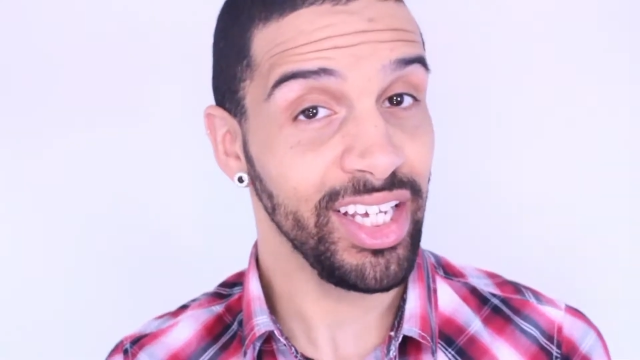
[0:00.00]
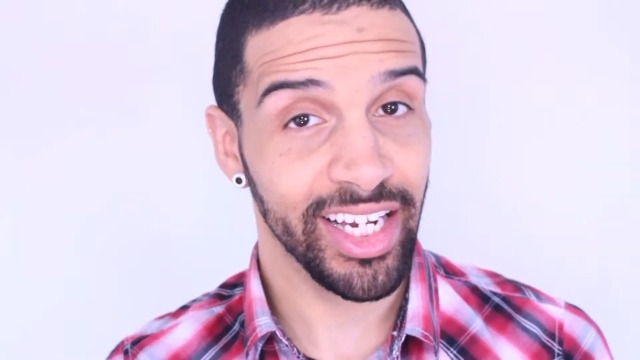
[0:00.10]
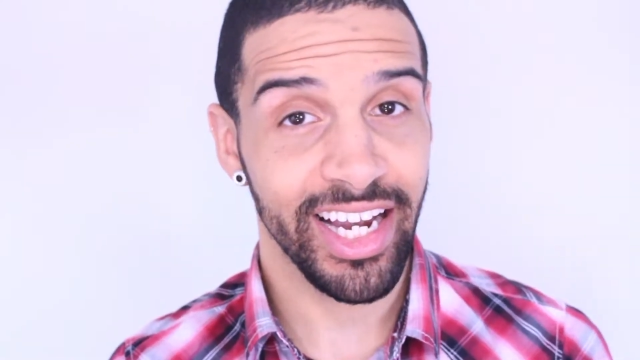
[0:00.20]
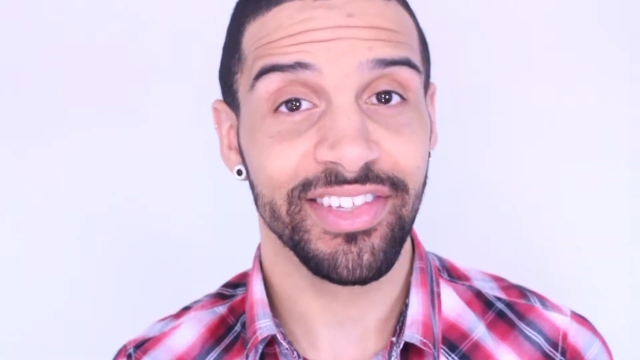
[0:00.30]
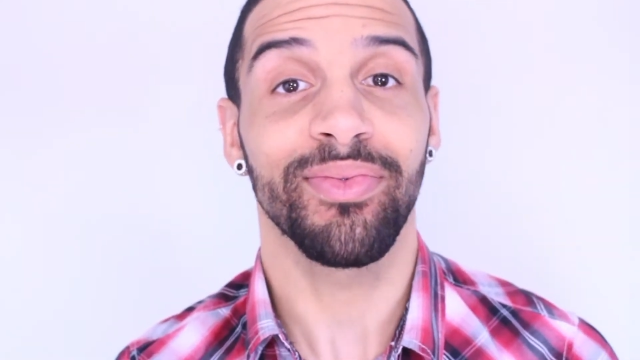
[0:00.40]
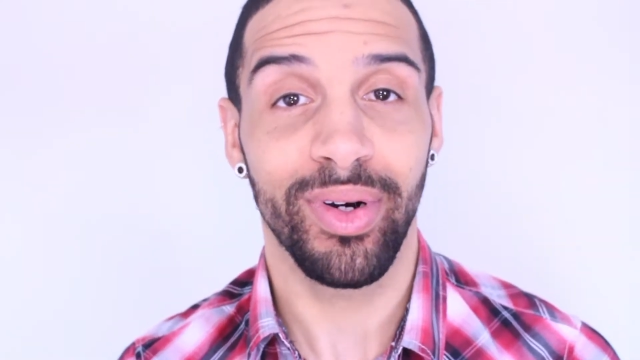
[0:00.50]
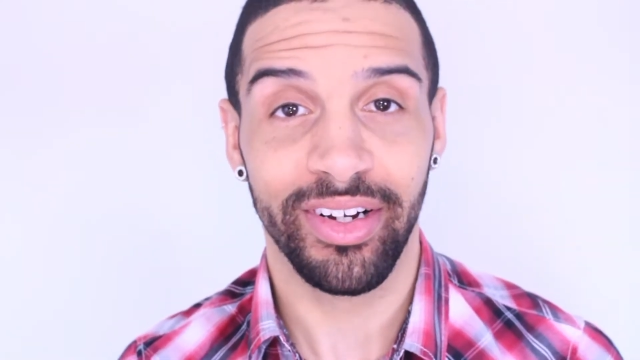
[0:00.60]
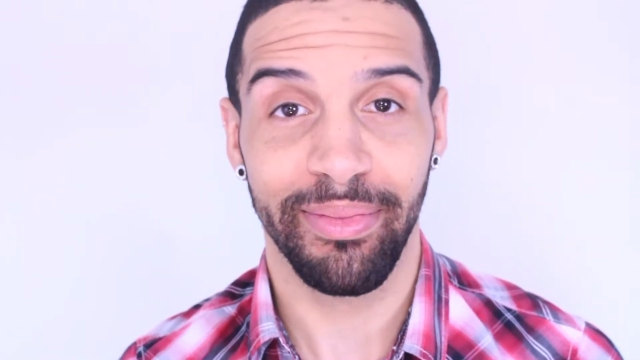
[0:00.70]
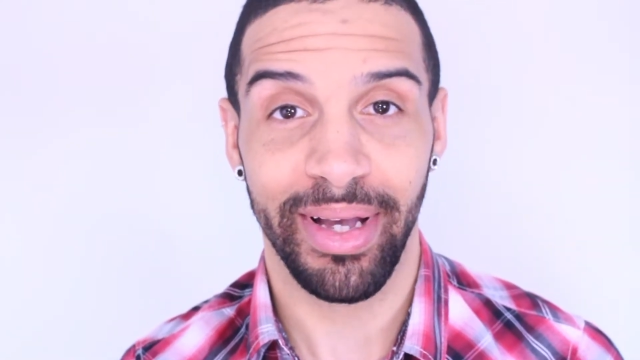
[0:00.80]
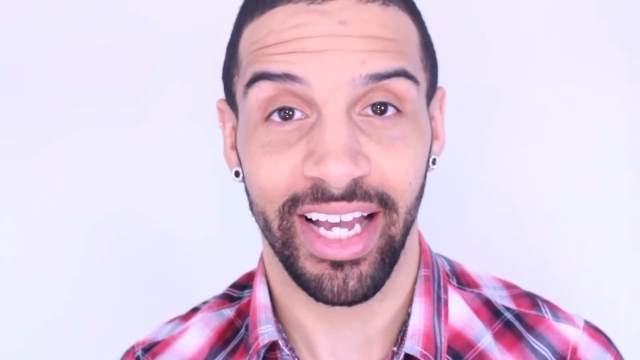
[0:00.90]
Hey guys,
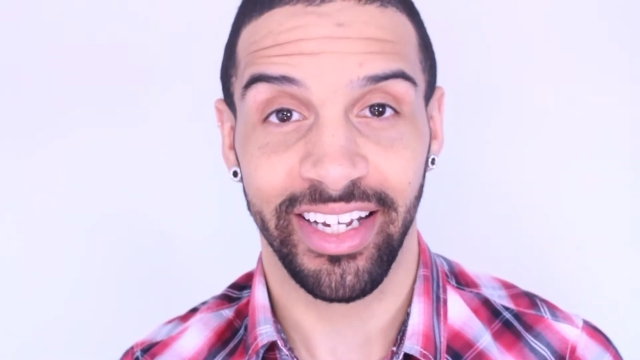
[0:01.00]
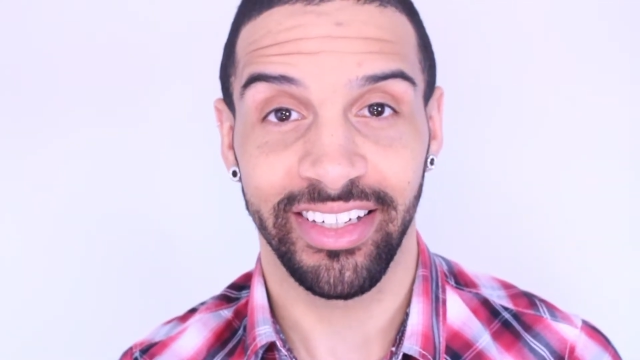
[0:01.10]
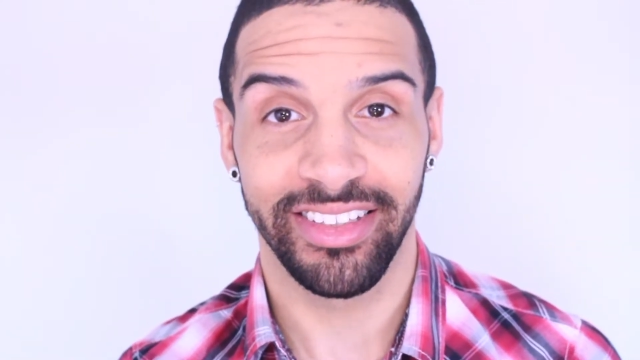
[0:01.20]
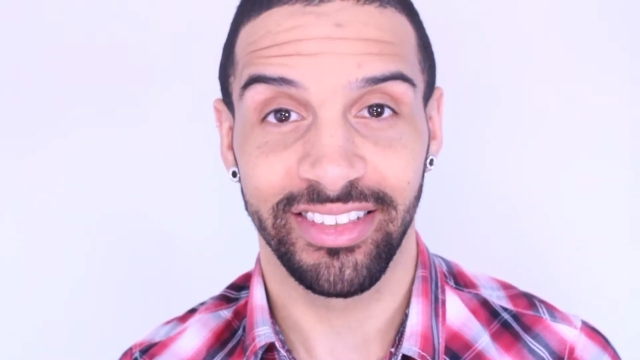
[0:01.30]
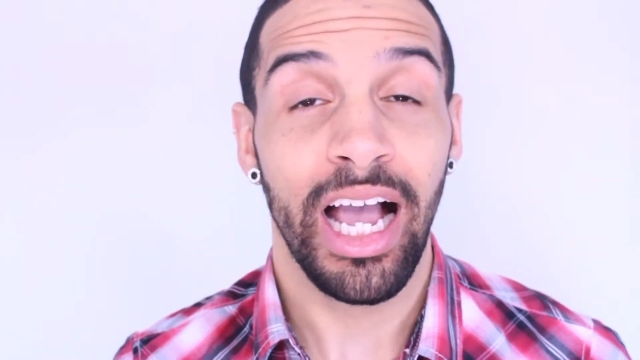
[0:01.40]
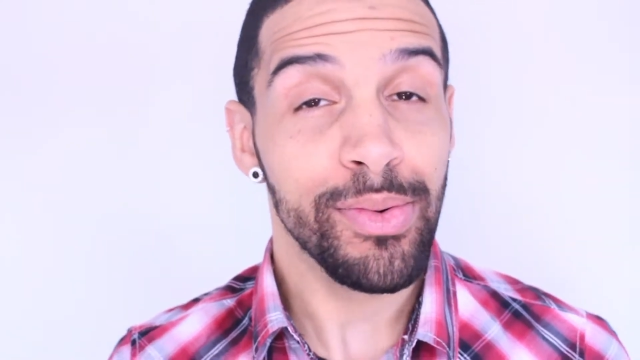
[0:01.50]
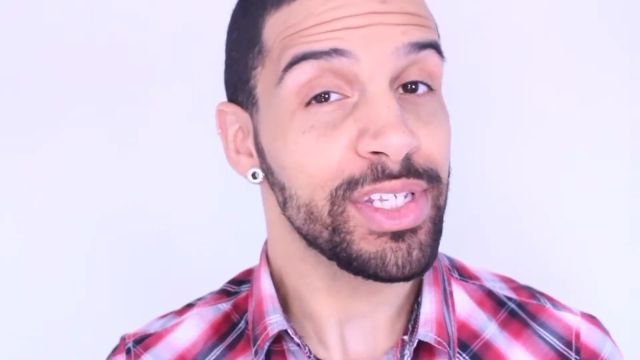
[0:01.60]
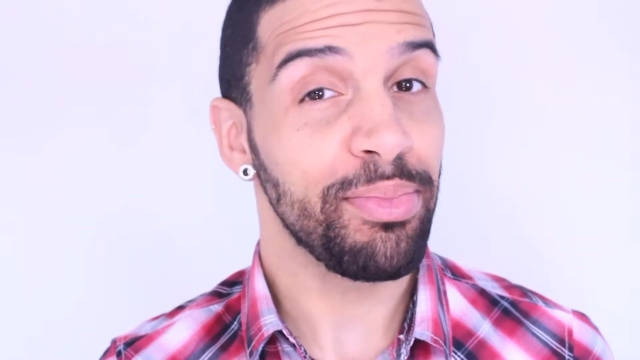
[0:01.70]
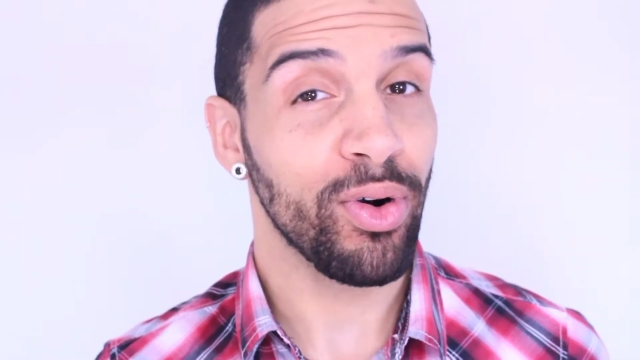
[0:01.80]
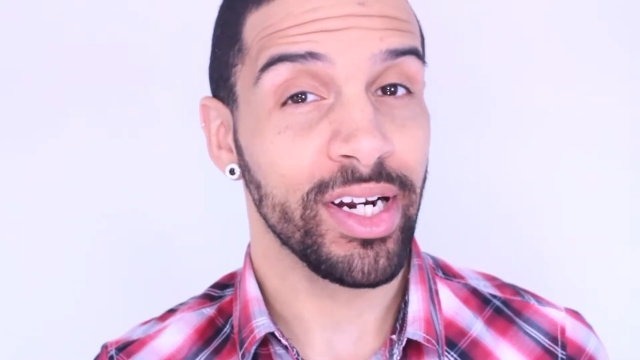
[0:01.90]
welcome back. I
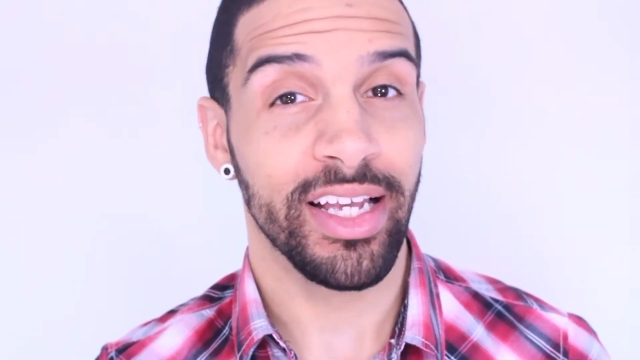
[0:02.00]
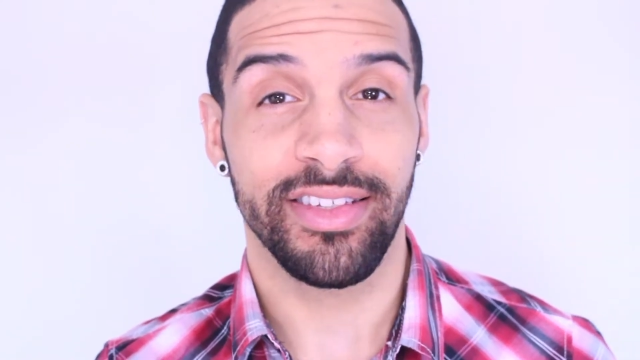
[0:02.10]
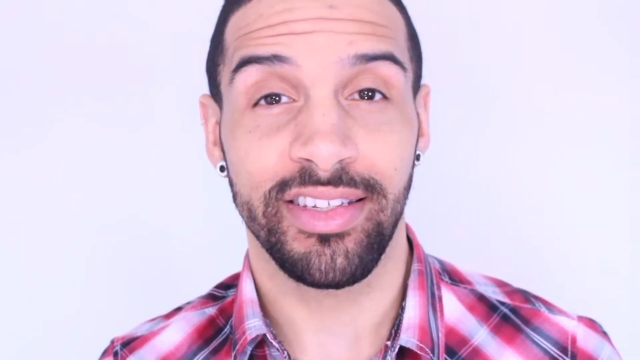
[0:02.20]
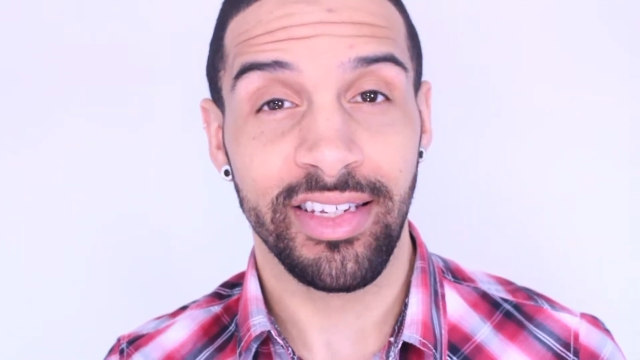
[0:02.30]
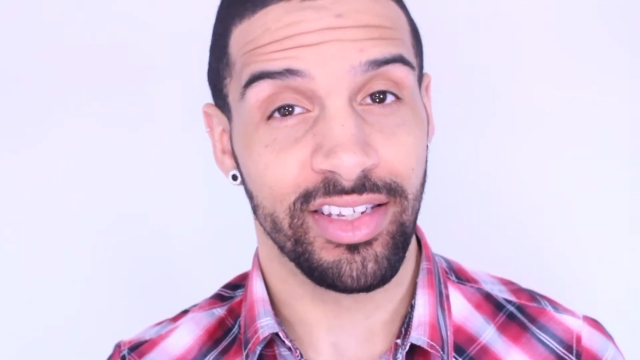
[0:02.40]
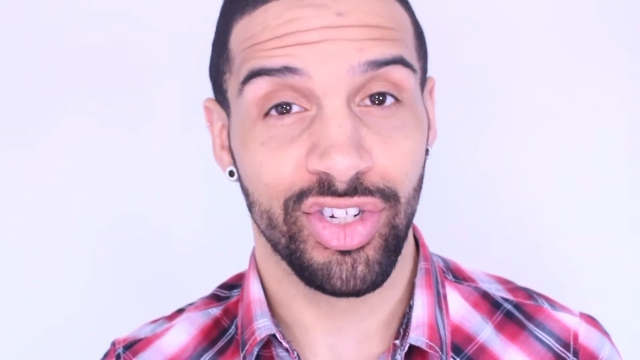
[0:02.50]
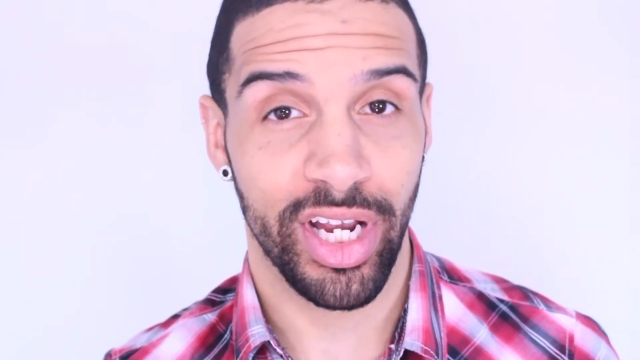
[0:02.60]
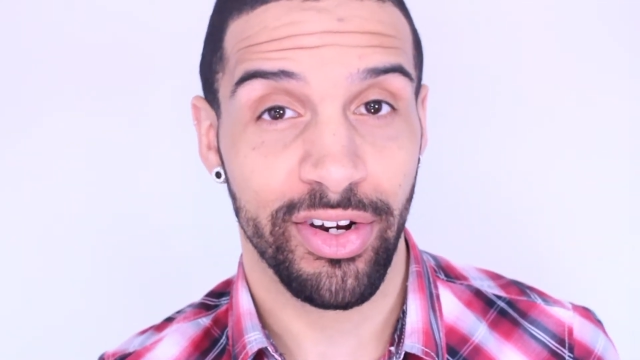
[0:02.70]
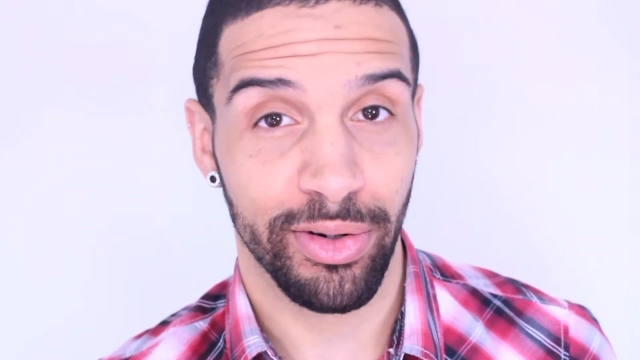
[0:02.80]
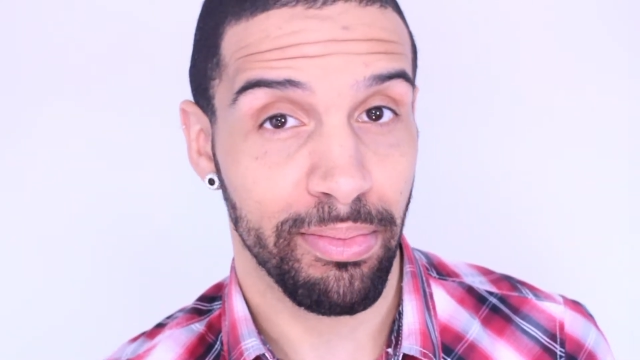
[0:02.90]
was born as a
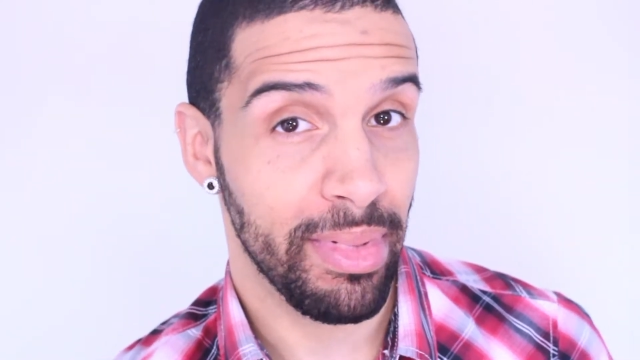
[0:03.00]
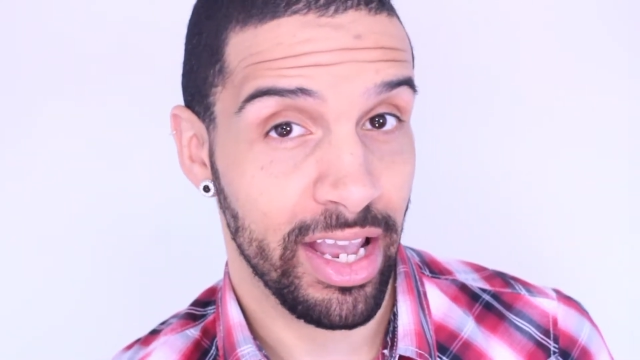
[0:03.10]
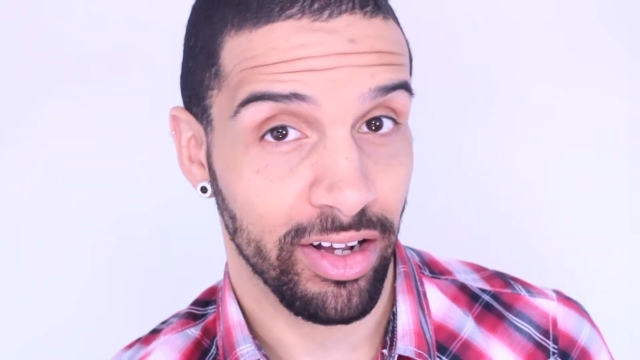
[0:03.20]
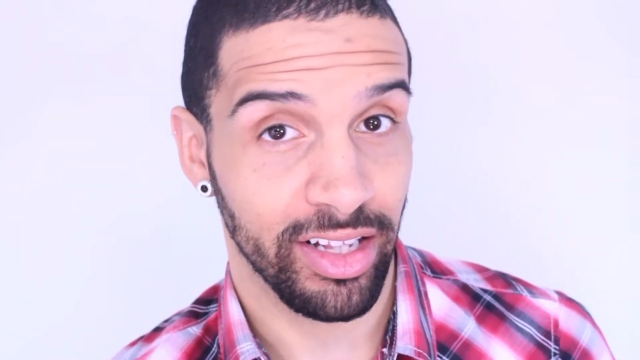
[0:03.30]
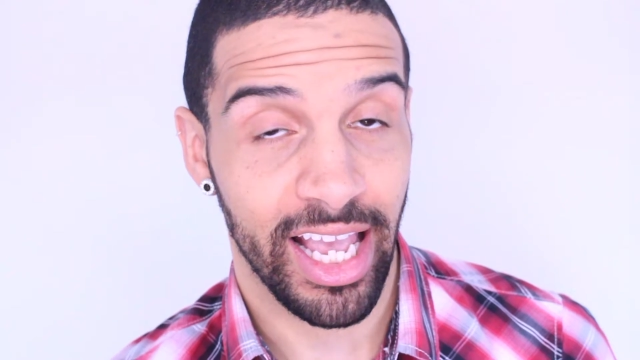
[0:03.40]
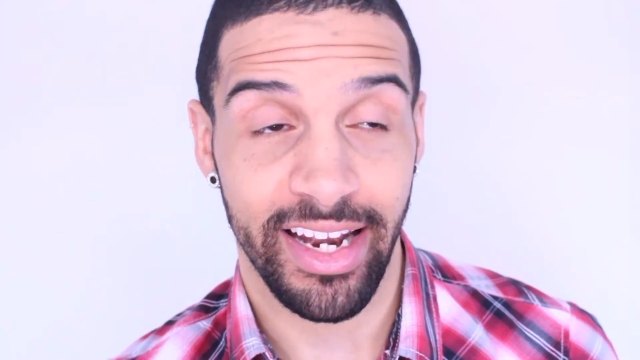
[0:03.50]
cisgender male,